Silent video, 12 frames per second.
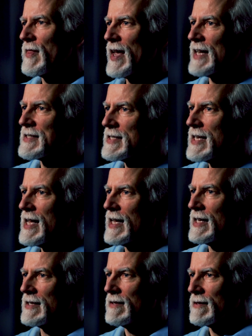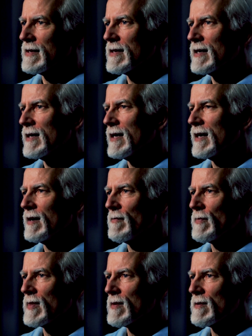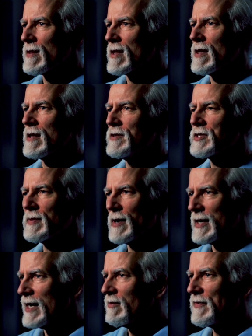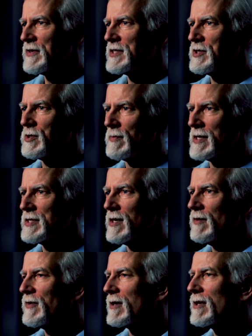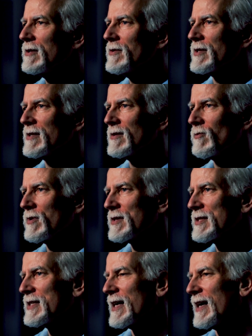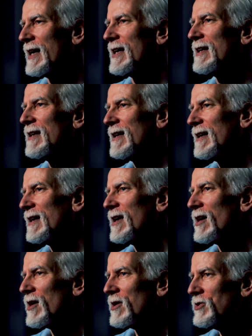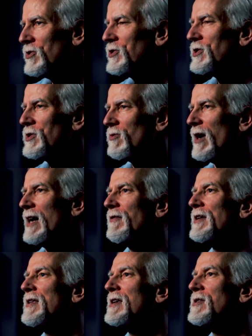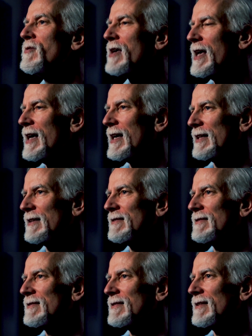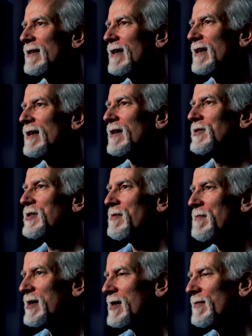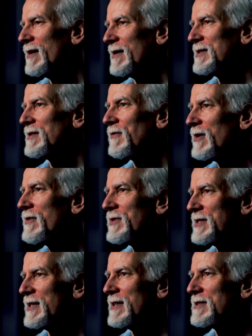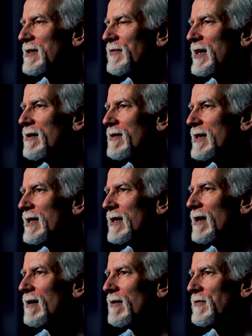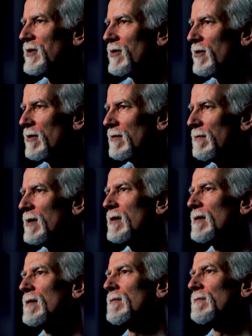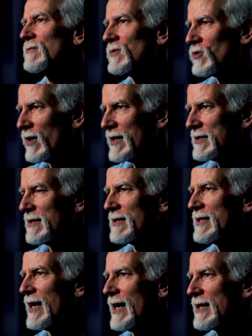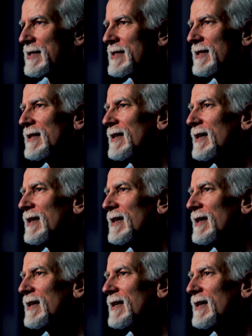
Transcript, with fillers: That said, um, just about every physician, myself included, would say you should do everything you can to minimize the frequency and severity of your transient attacks